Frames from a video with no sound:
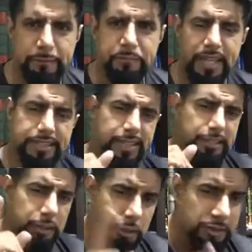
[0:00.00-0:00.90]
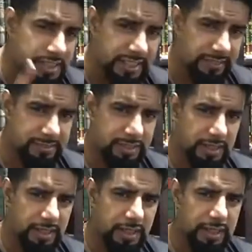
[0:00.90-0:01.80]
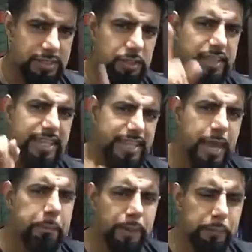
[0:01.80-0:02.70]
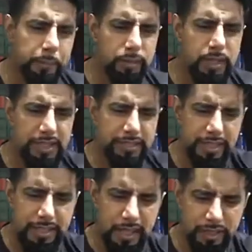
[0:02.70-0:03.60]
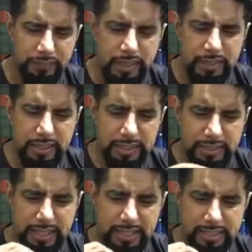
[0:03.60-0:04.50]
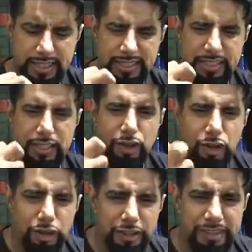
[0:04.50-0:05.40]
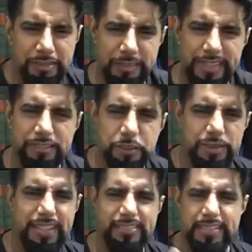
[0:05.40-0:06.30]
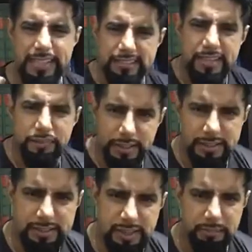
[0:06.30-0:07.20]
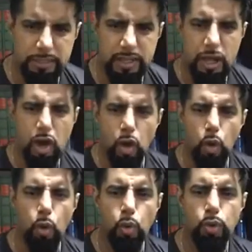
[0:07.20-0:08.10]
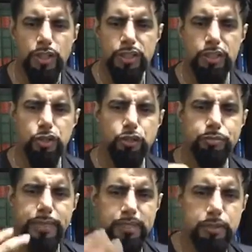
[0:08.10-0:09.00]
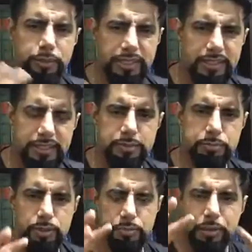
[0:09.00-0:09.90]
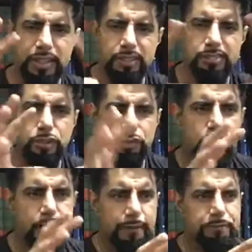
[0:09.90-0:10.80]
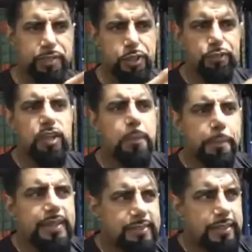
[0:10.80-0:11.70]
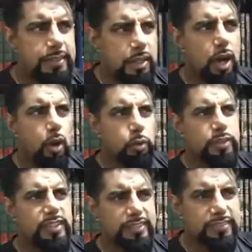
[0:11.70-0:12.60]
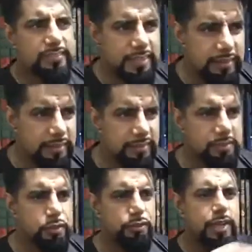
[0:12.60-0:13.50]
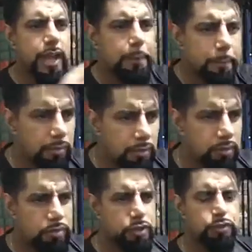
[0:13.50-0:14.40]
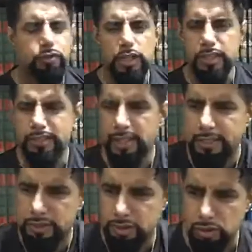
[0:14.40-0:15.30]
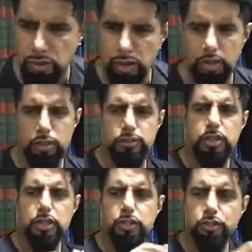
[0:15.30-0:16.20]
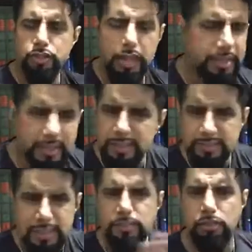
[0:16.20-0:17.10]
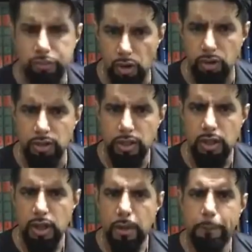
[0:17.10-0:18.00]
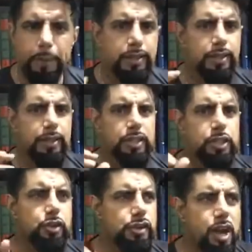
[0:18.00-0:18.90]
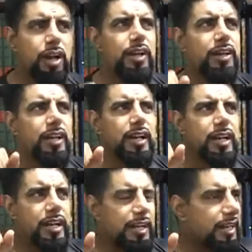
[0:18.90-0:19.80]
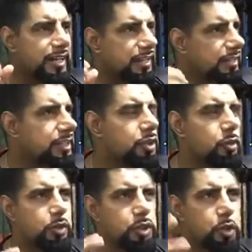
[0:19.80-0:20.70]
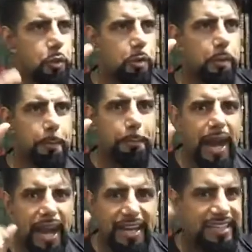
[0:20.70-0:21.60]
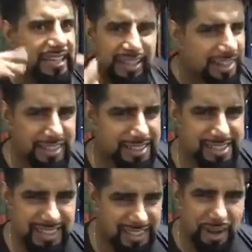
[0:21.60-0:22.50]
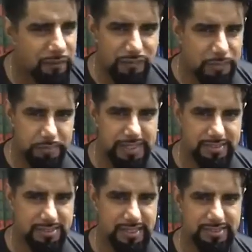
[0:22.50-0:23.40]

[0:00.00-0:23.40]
And they use this. So they get people, they kind of they, they lure them into their sectarianism. Oh, you've been doing this because you've you've committed all these sins, you've gambled, you've taken drugs, you've done, and these things are wrong, but you're not, your, your bad luck doesn't come from these things.